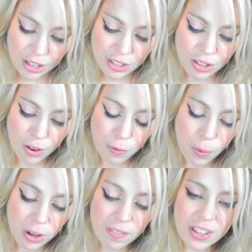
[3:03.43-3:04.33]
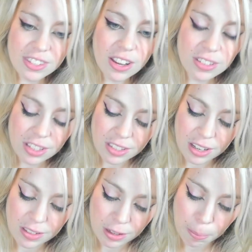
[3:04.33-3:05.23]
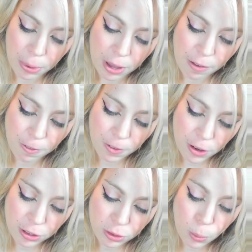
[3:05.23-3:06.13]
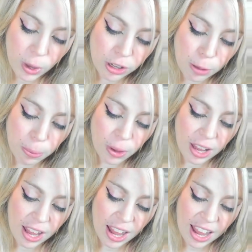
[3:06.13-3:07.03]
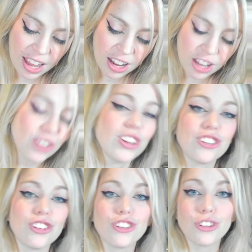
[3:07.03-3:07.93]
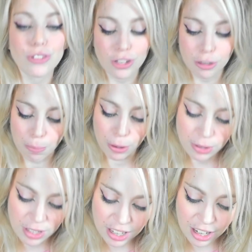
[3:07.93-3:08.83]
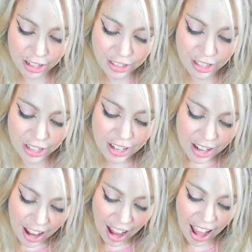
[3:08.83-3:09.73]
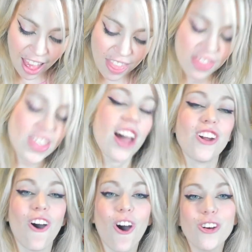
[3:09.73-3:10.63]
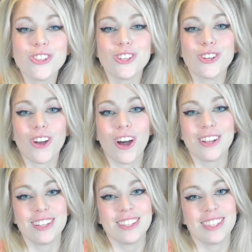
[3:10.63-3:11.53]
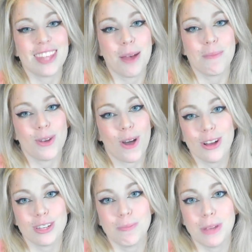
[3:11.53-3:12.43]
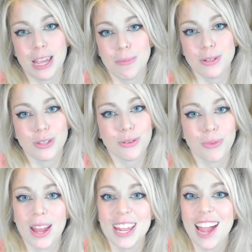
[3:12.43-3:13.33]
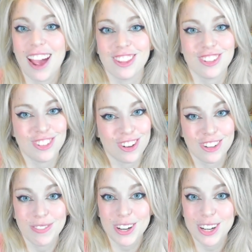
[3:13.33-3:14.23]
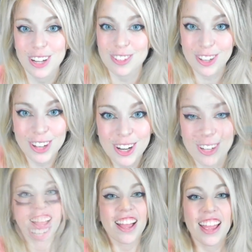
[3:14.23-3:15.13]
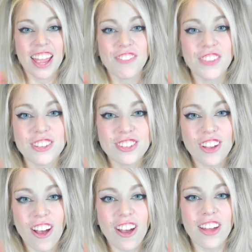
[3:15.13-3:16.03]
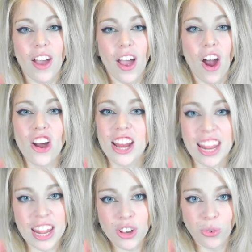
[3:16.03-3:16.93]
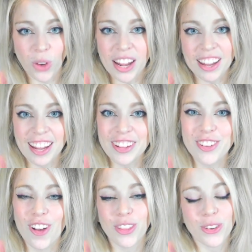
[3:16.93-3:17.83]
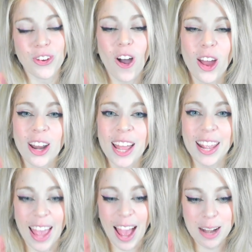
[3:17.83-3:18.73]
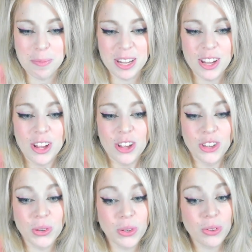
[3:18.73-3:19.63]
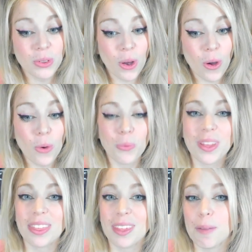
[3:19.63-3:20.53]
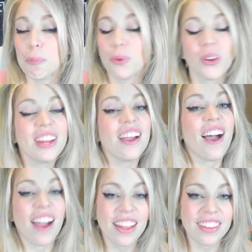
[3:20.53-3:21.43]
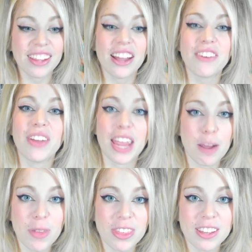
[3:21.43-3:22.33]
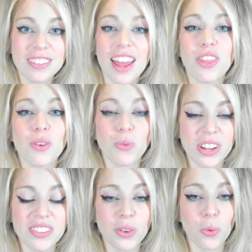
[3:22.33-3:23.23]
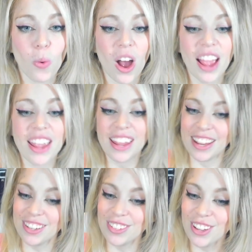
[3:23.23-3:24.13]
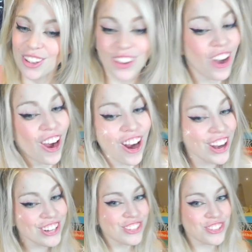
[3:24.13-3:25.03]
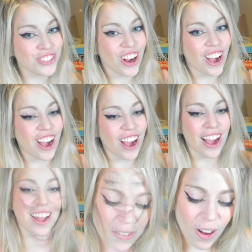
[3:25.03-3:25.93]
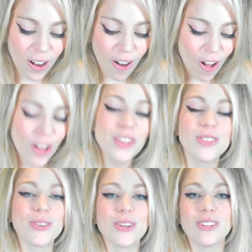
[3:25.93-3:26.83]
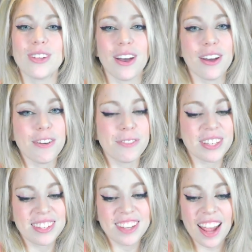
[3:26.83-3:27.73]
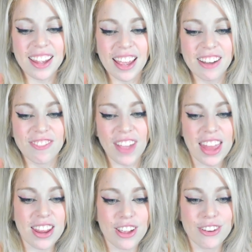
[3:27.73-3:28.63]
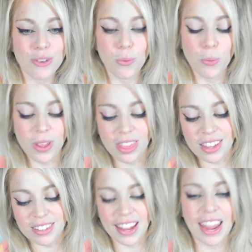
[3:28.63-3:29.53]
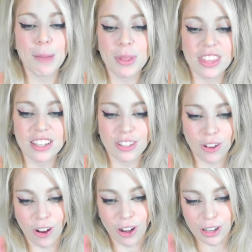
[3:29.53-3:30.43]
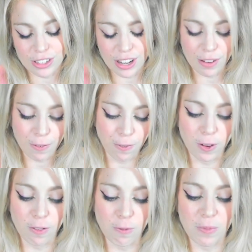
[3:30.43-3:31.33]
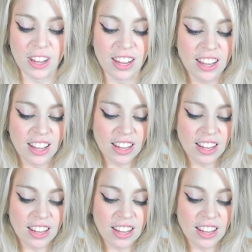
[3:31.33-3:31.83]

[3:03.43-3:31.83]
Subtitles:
So if one of these Elsas is in play first, when you play Anna, you get to choose an opposing character, and that also causes them not to be able to ready at the start of their next turn. If you saw our ink rankings on Lorcana Academy, you'll know we think pretty highly of Amethyst, and the reason why is card draw. We've got all sorts of deck advantage with these Amethyst cards in front of me.